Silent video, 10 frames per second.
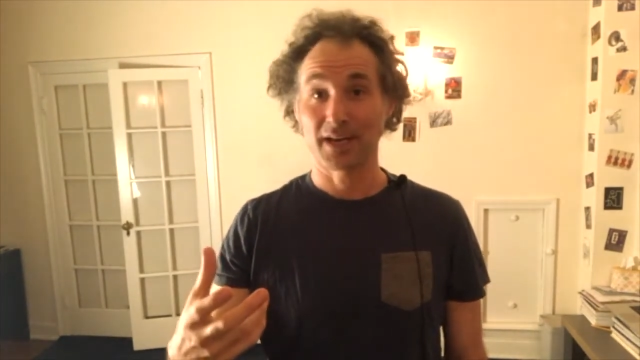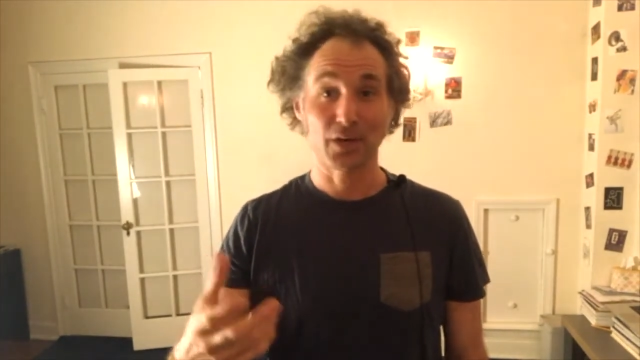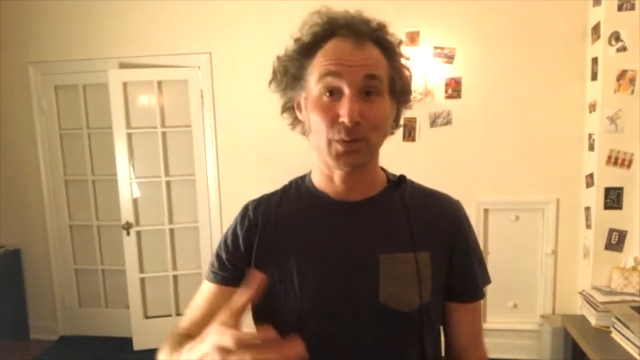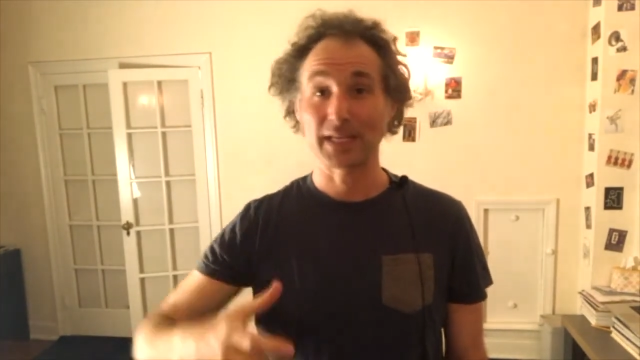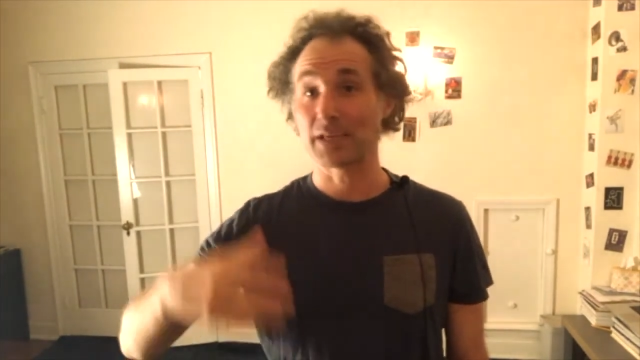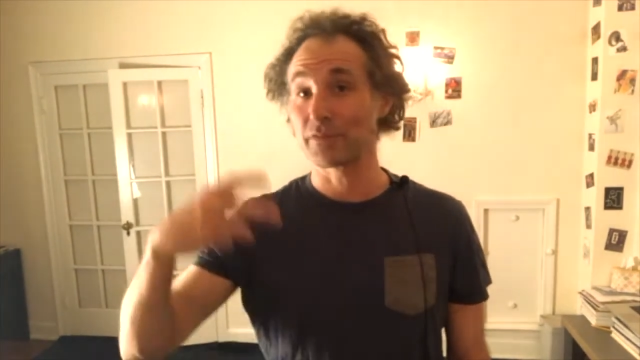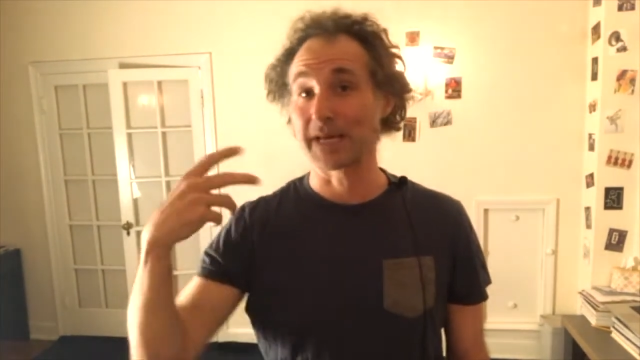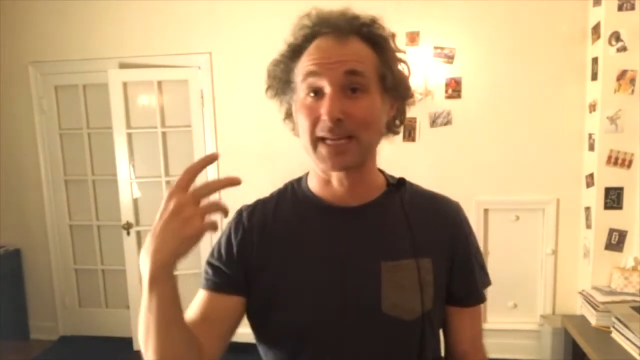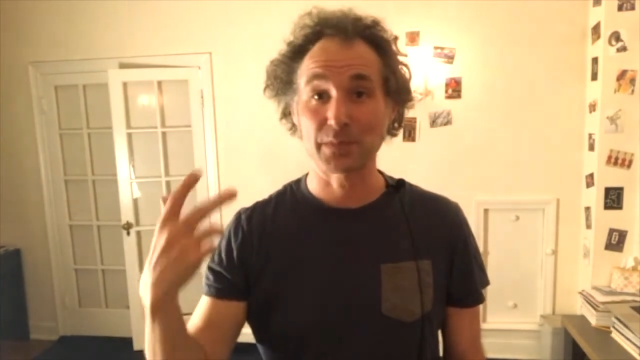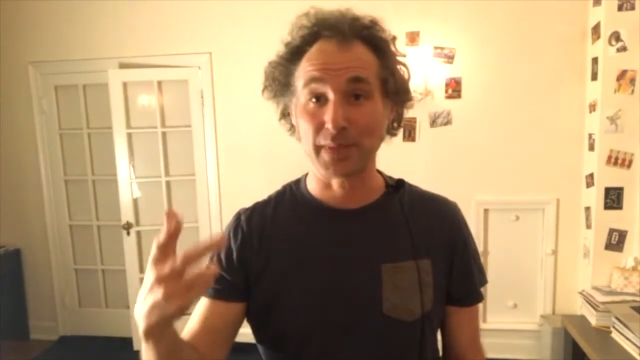I don't want to give
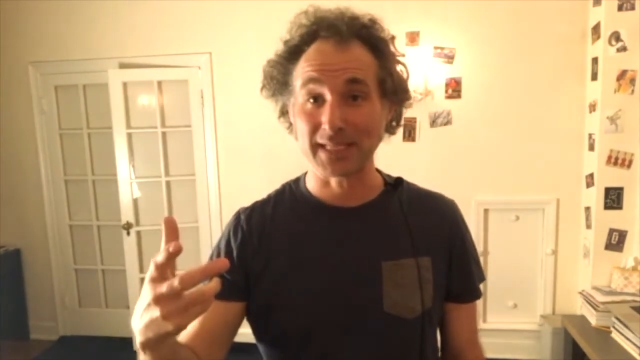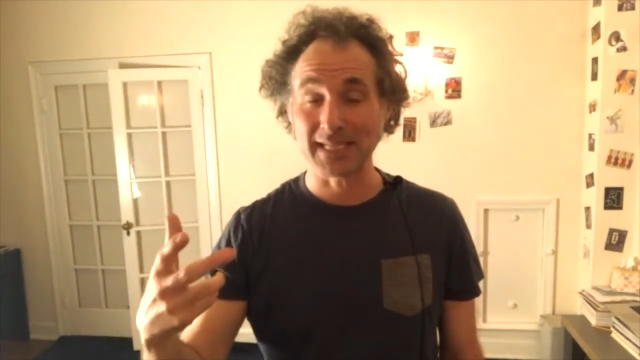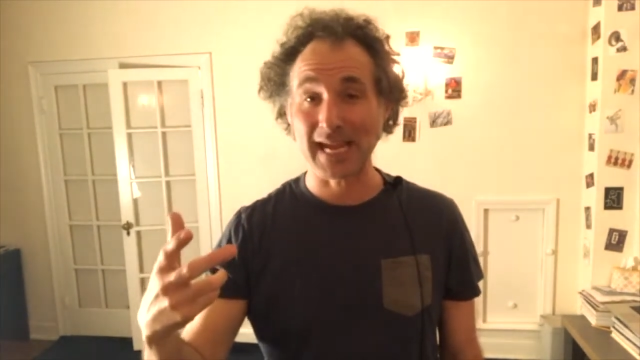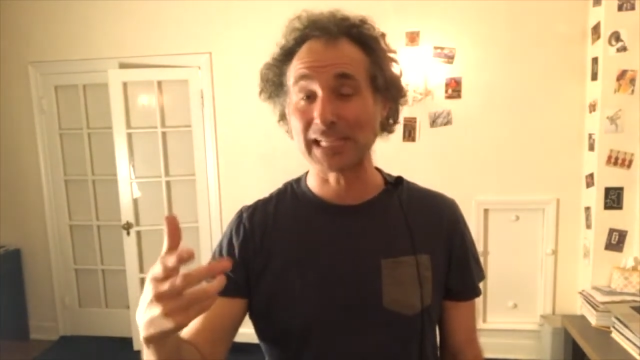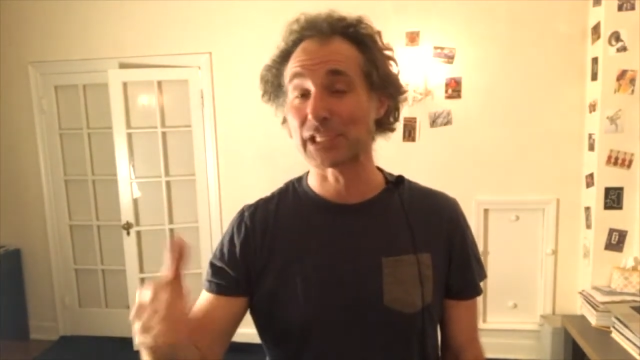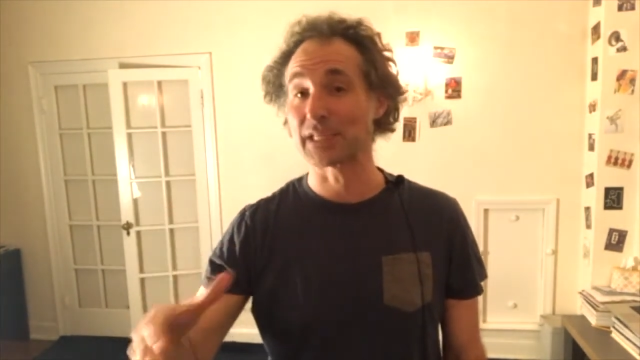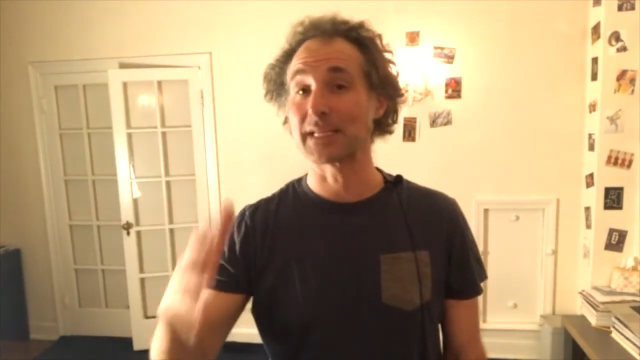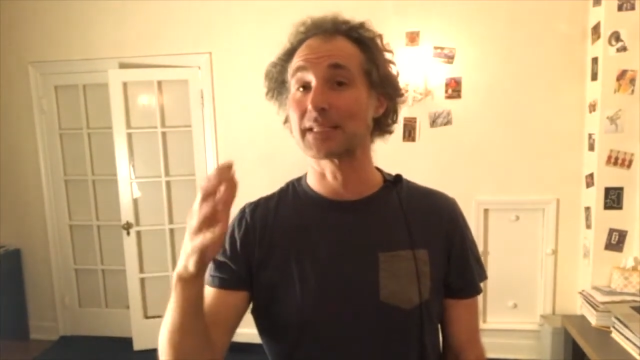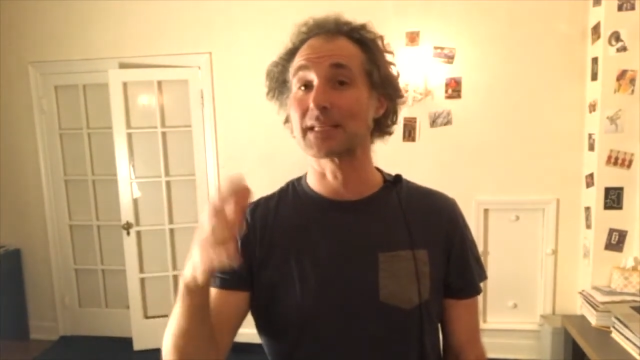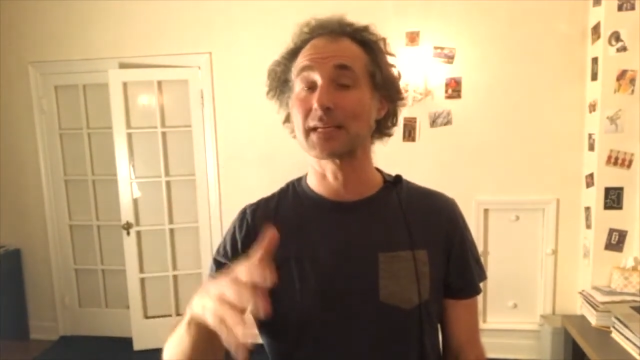the expectation that
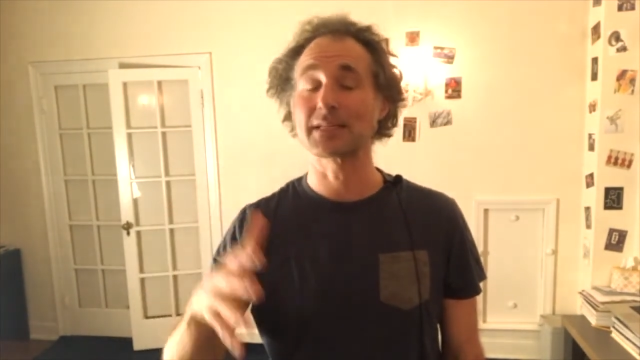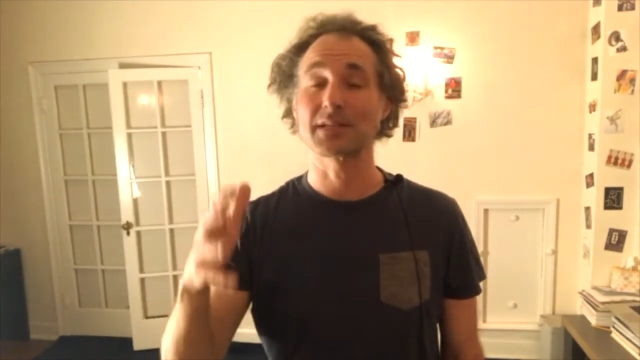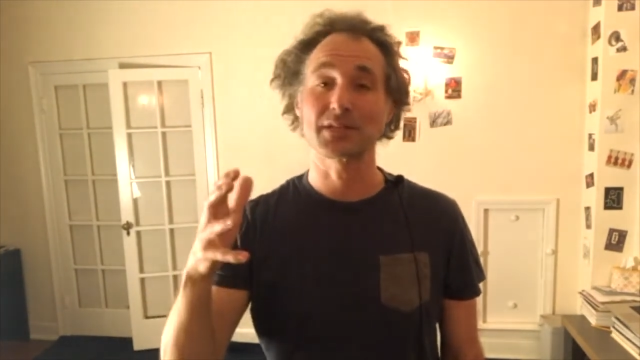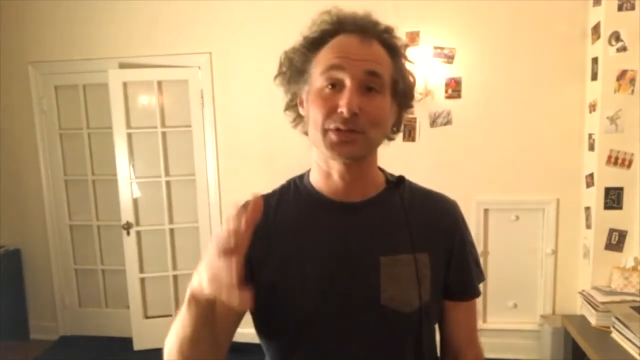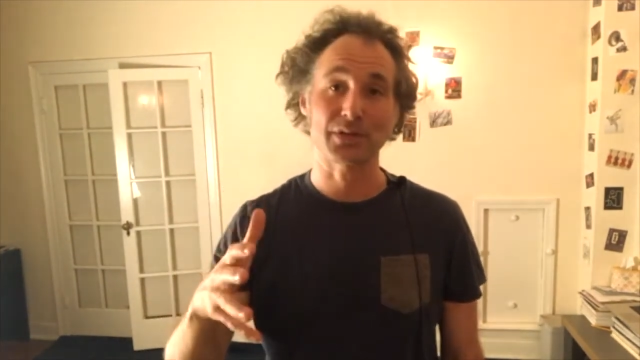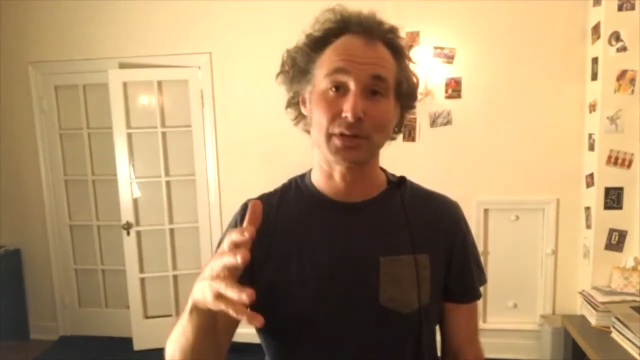it does a certain